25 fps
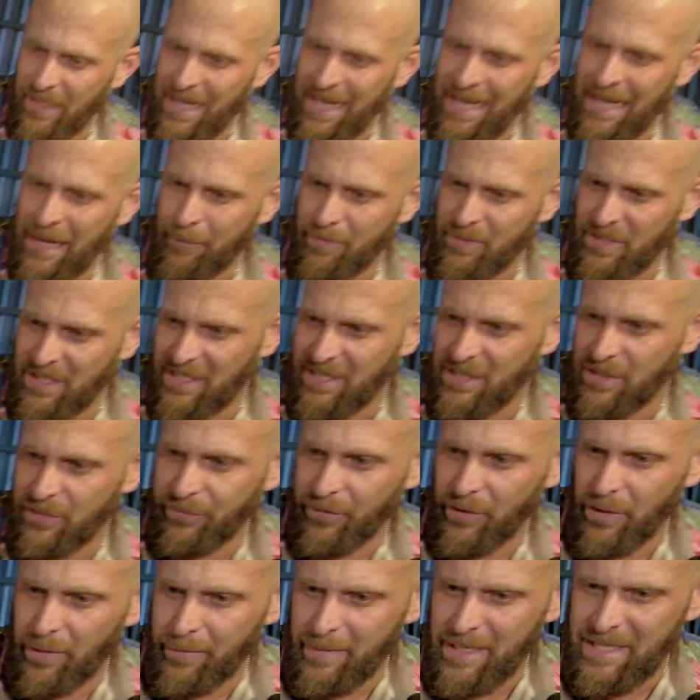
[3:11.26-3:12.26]
amps. This is
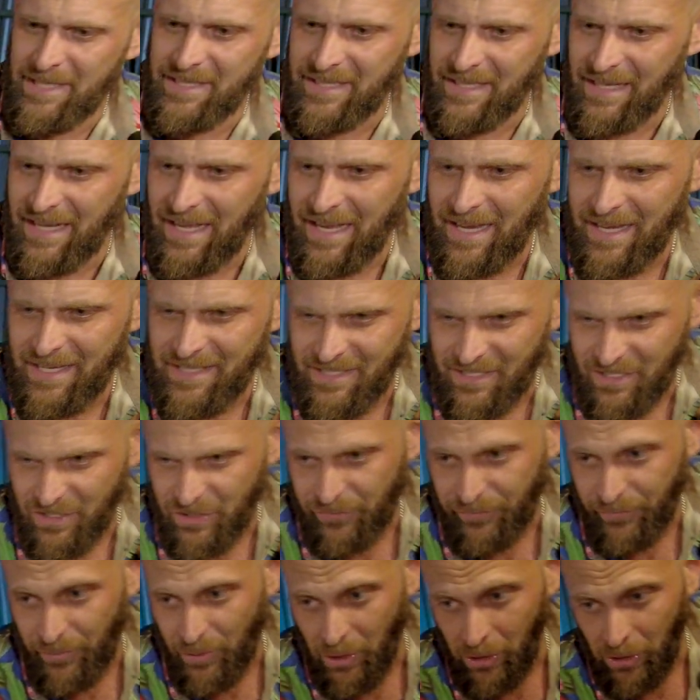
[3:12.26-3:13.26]
for the mids and highs. This
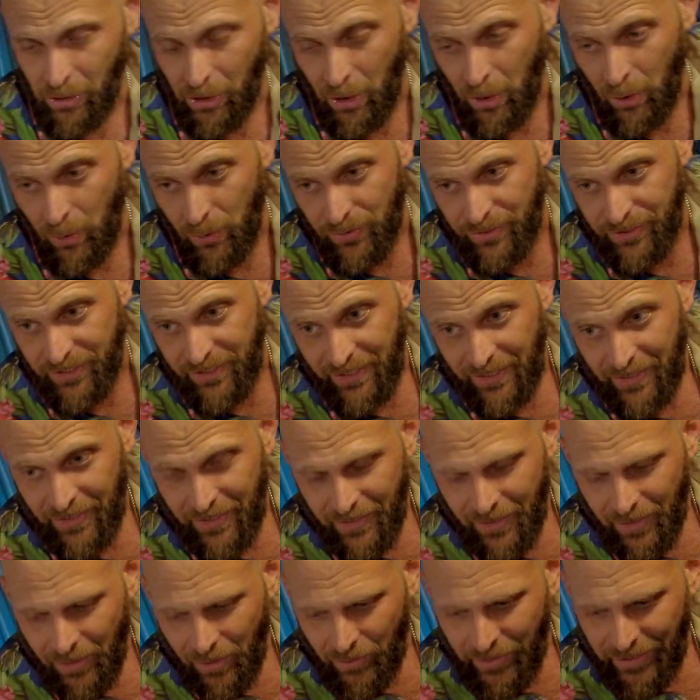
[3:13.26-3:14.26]
is for the lows.
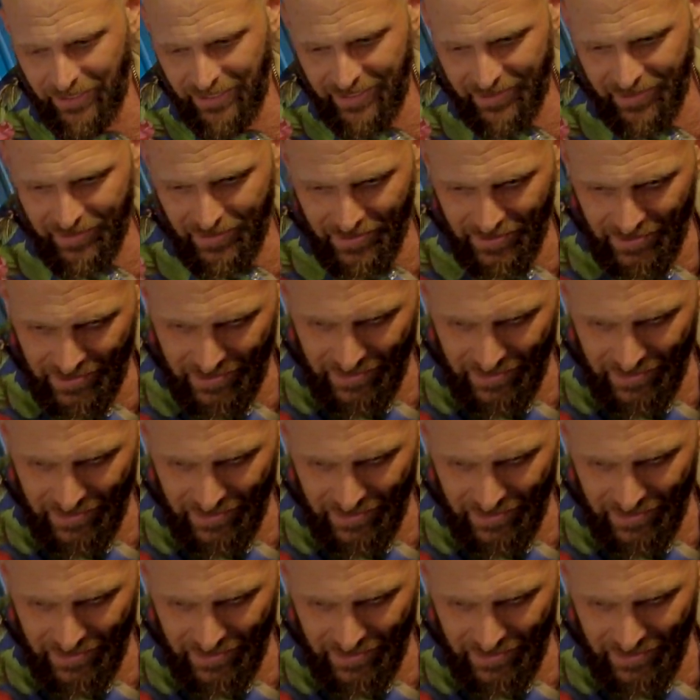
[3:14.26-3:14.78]
Okay.